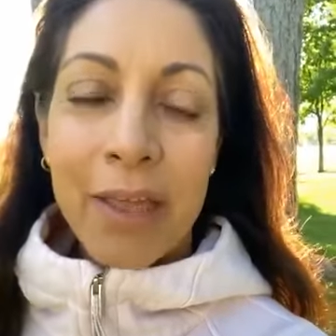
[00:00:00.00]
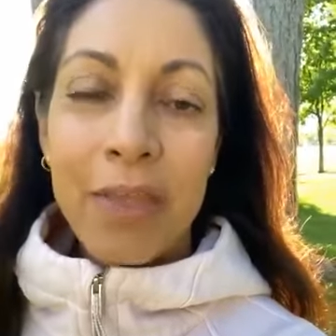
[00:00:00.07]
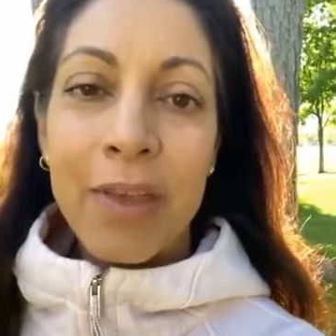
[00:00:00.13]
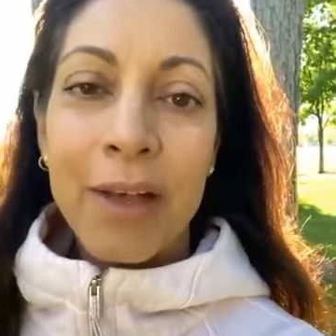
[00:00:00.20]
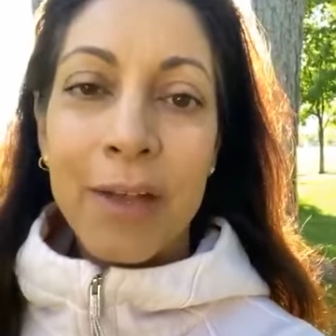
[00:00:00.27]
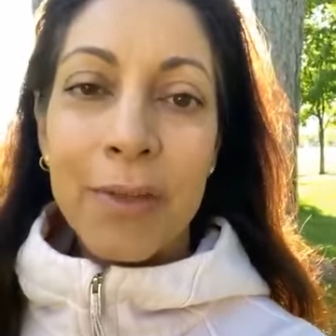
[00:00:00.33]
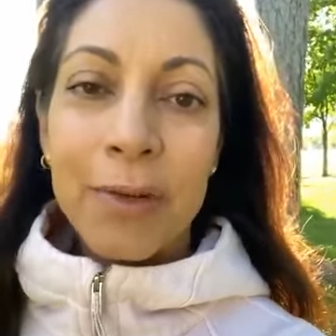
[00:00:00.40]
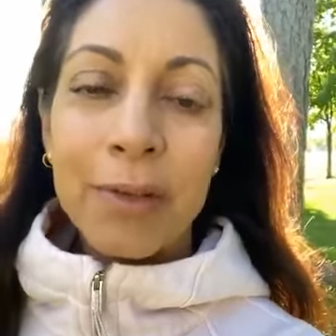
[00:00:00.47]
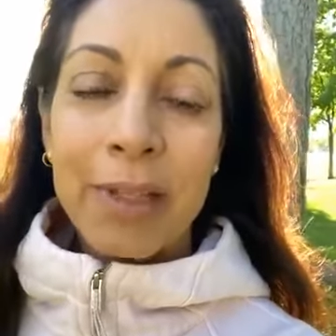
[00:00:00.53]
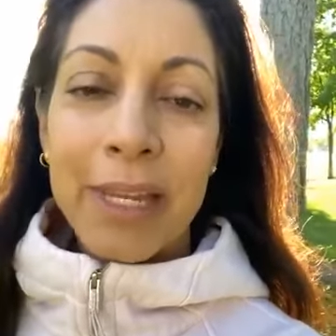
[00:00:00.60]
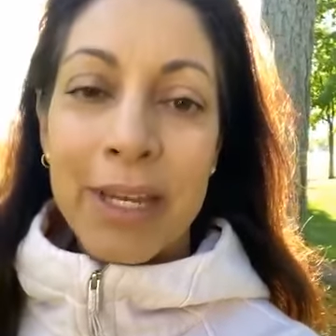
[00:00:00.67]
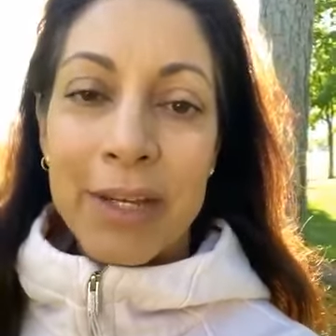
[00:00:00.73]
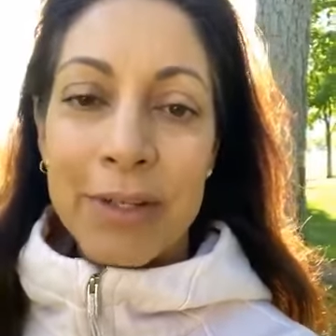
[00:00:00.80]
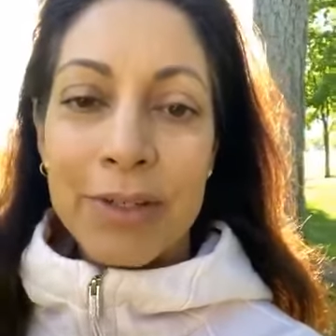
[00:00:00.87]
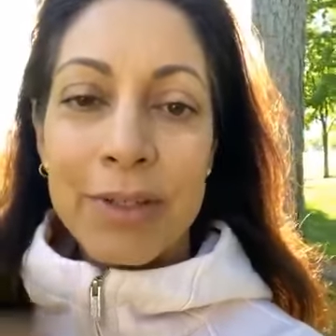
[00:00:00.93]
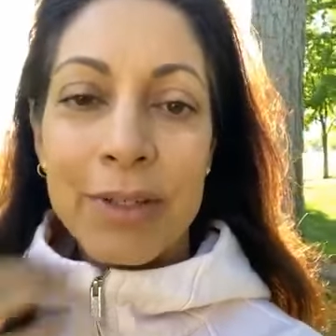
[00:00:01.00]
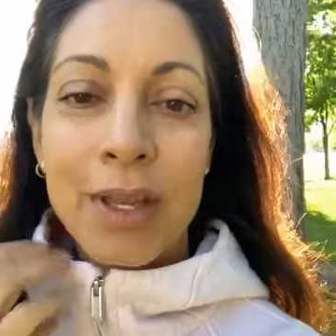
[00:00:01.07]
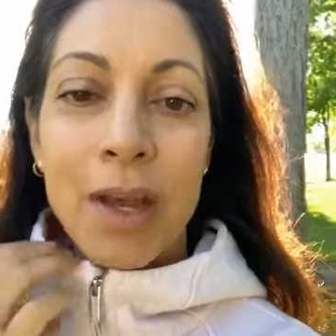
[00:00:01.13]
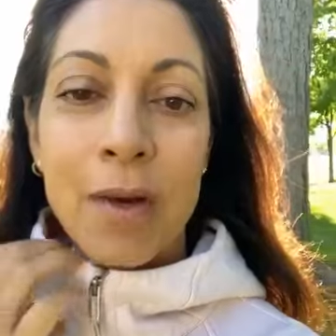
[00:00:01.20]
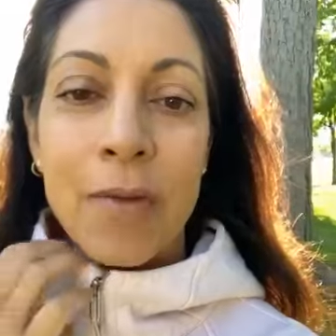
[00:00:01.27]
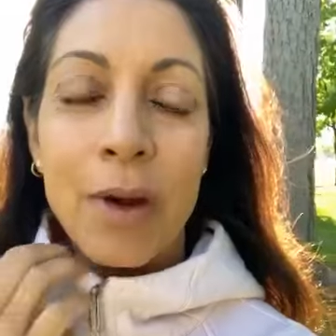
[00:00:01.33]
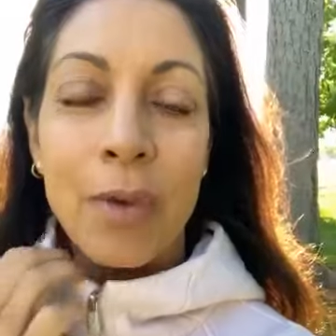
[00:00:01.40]
the other layers
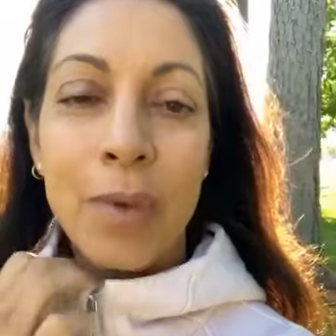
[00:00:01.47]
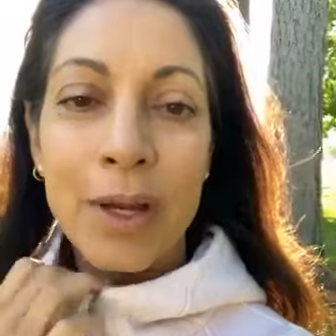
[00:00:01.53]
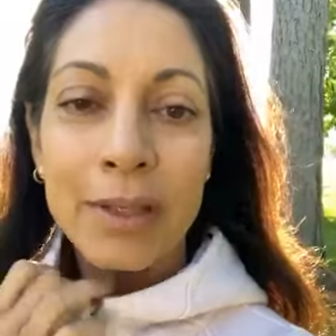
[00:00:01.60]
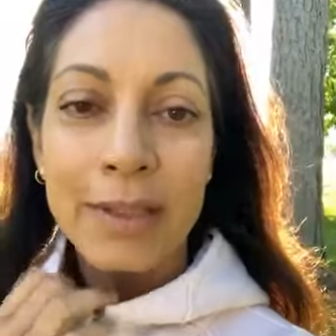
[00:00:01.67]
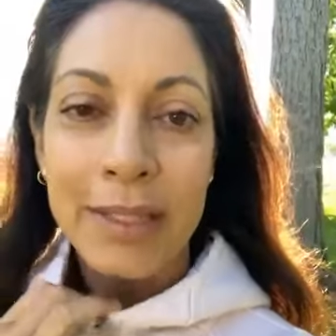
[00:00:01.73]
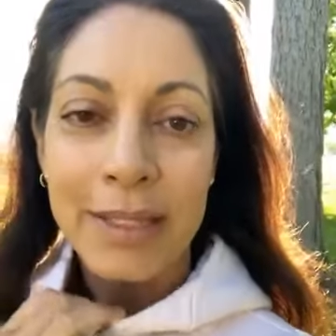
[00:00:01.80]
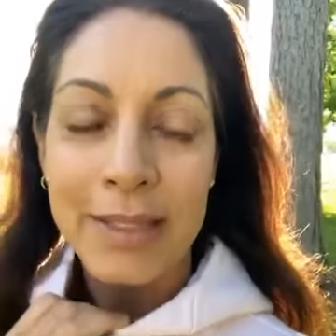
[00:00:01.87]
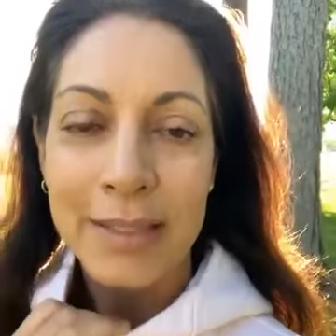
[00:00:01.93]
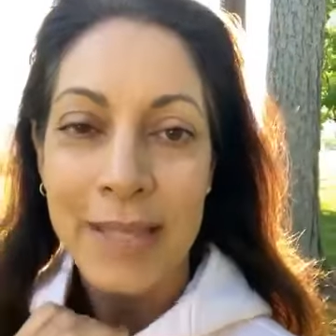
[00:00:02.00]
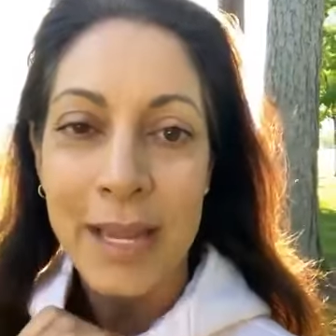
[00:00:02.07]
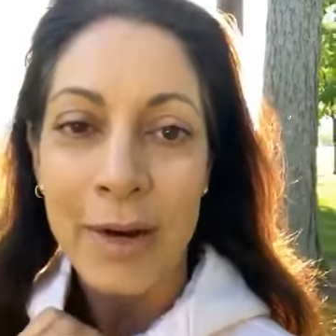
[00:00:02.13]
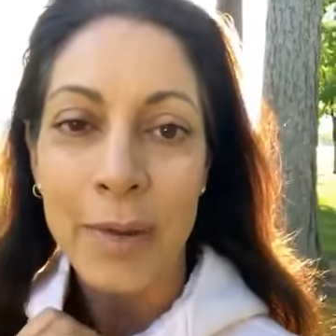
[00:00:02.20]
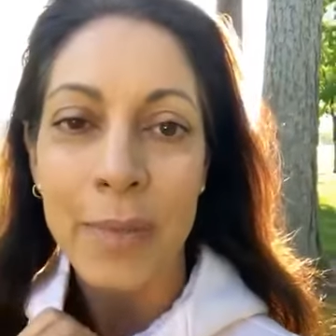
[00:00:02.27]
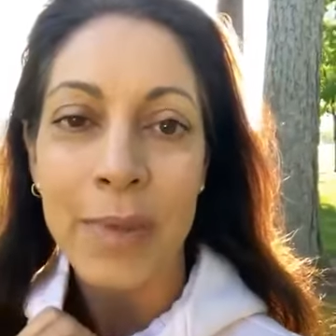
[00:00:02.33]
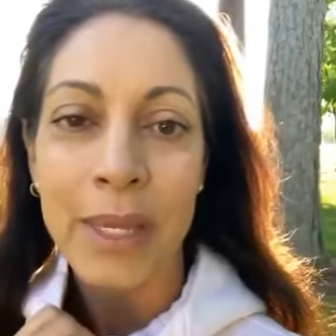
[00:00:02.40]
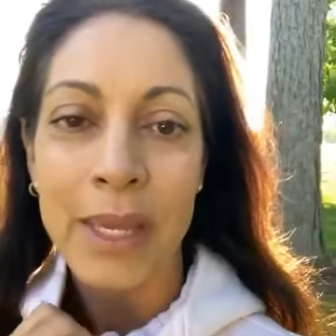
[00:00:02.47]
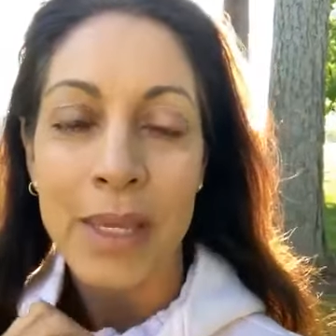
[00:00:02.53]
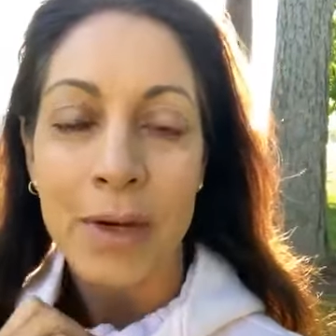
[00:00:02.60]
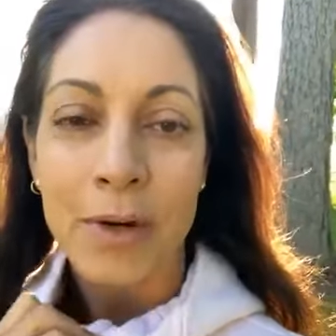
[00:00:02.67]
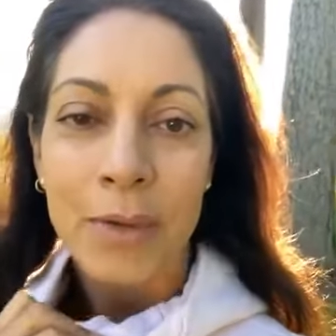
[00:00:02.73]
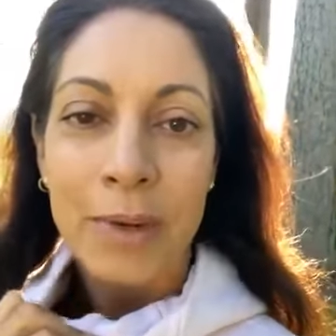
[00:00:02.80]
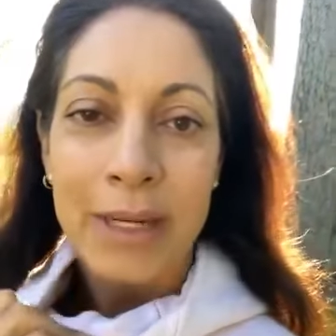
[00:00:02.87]
of our wellness that are
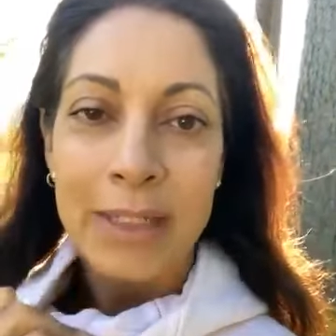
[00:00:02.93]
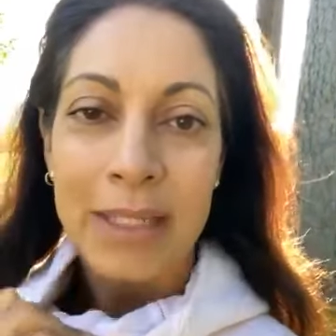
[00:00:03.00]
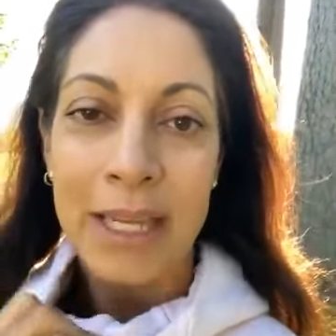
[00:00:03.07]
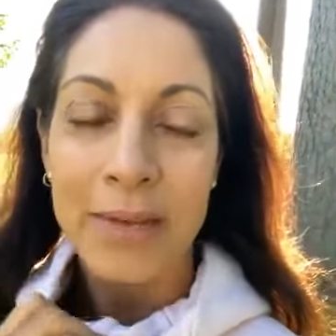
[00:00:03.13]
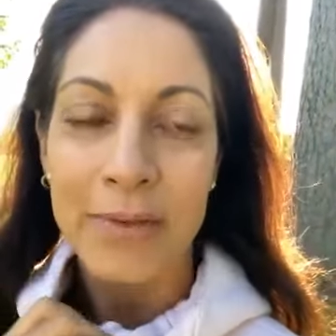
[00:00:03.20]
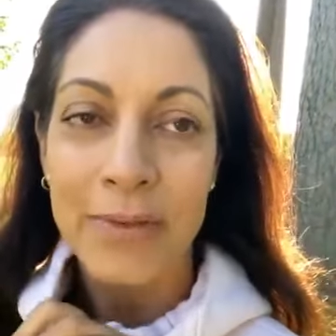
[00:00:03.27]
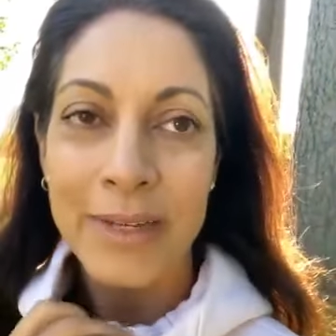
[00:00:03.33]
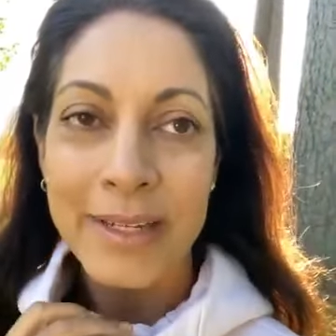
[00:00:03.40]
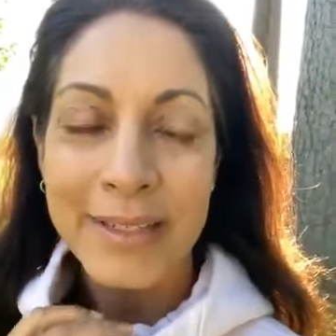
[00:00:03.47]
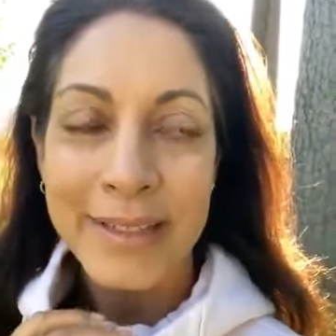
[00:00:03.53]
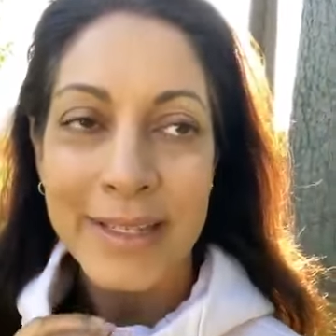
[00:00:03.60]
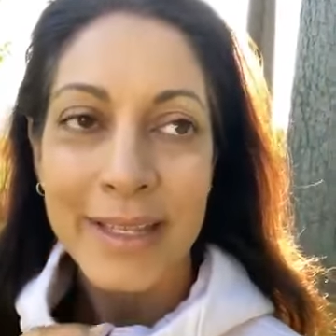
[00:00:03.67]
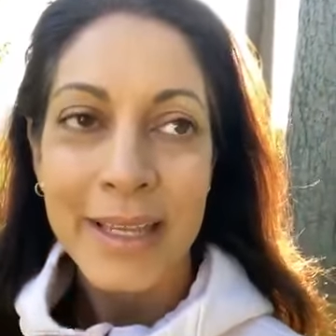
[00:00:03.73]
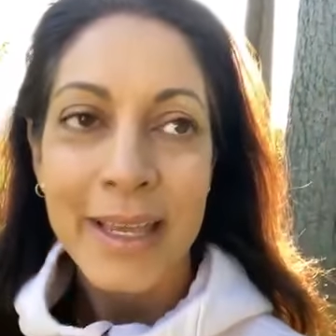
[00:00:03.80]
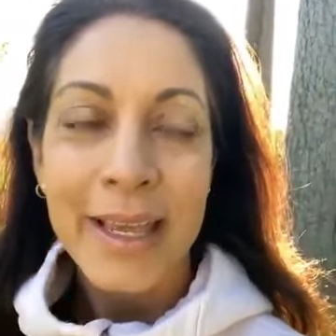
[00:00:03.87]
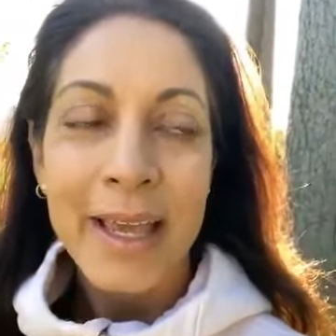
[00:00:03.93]
being correct and fixed